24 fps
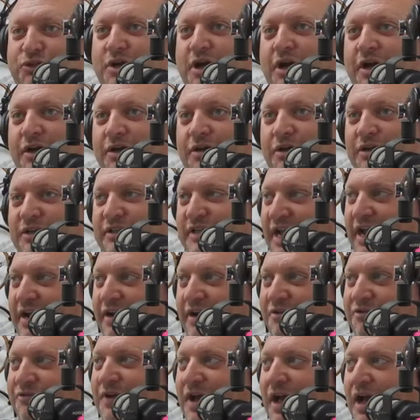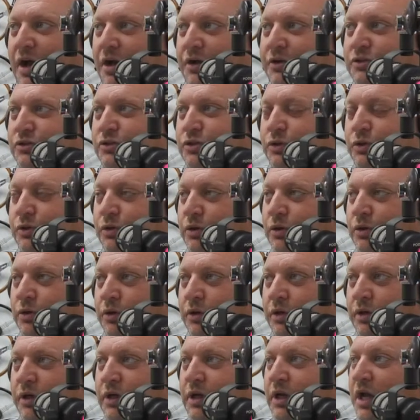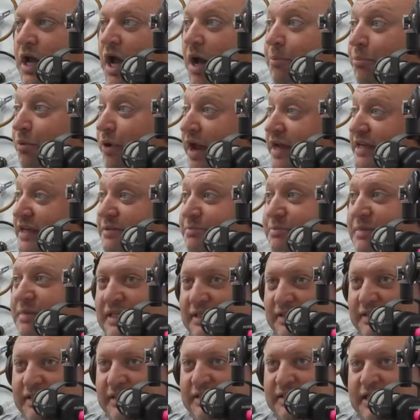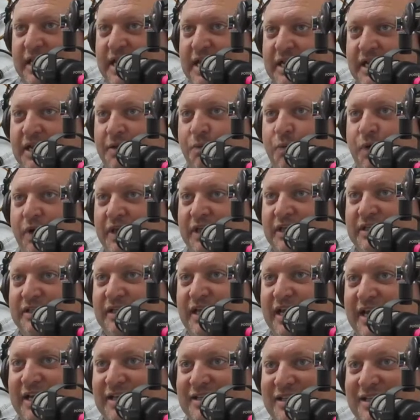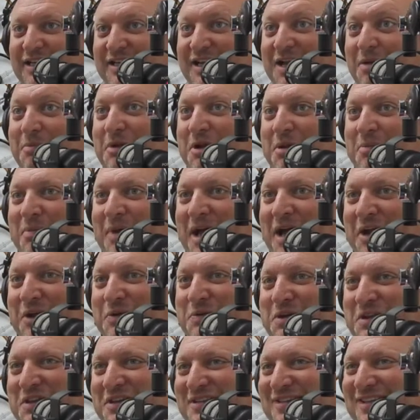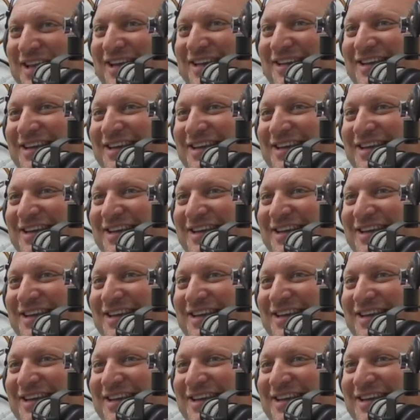or a Tanner Faust or a Bryce Menzies getting in one of these things and then coming to battle with is like,